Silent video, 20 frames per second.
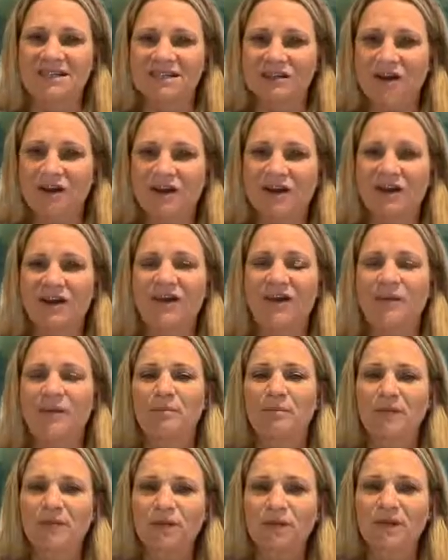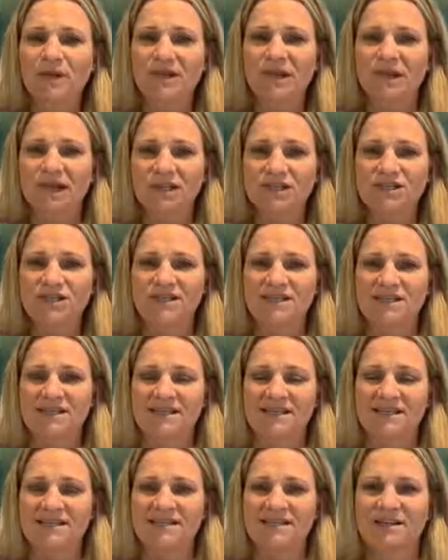It's our communication
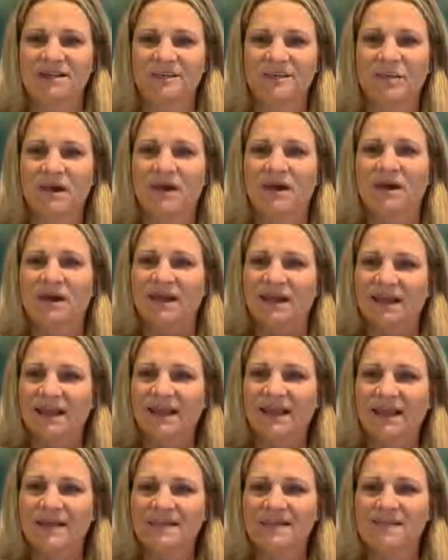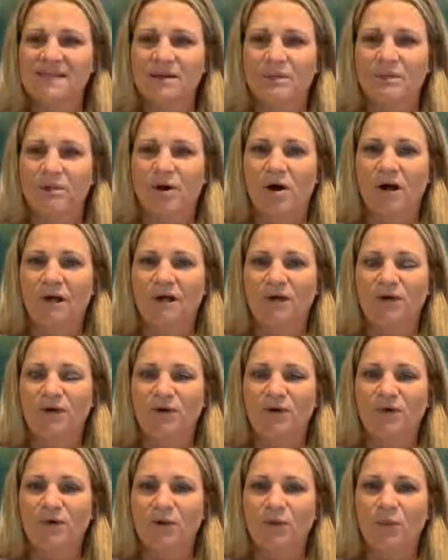system. It lets the body
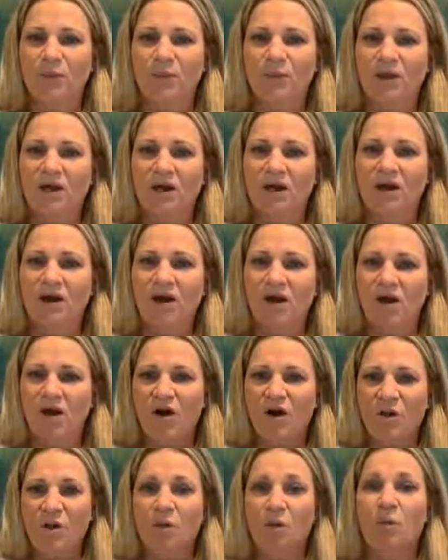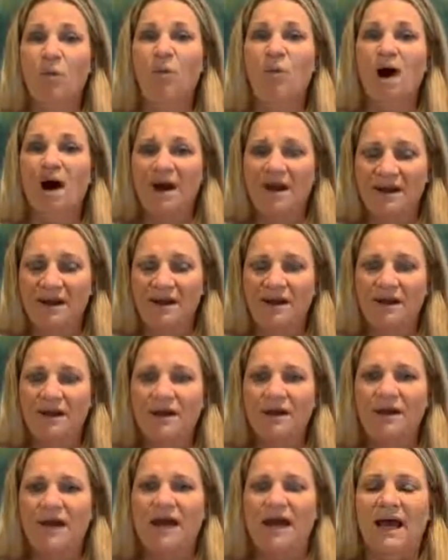know that we are one.
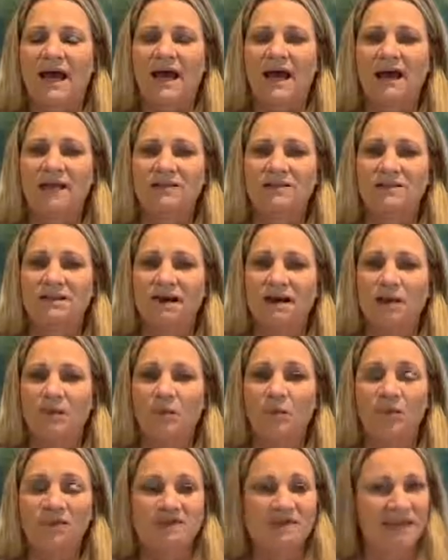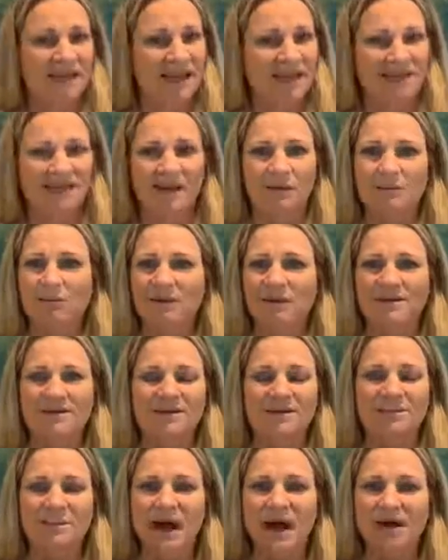And once again, that
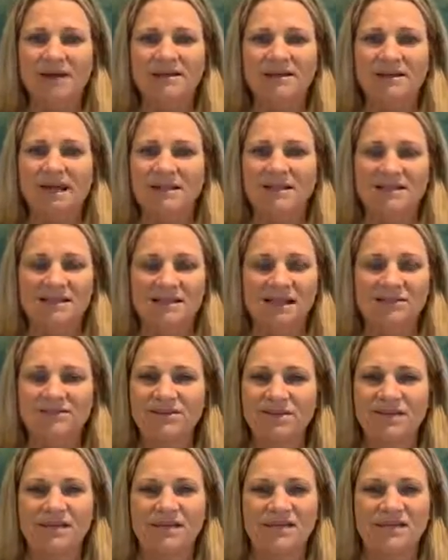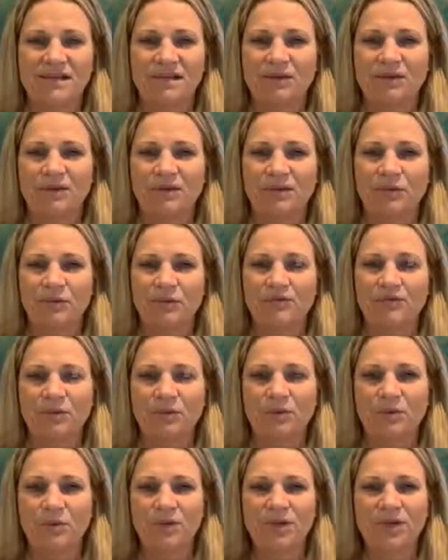brings it back to that safety container that we've
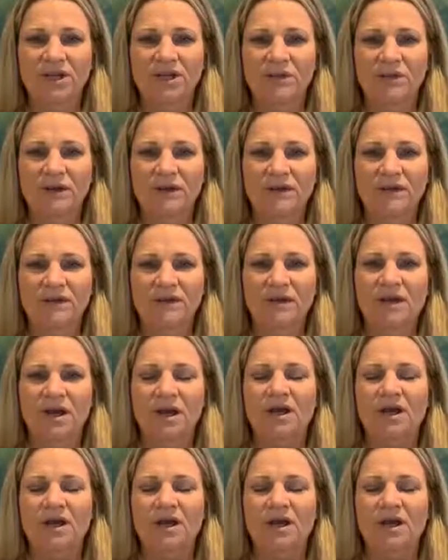been working with.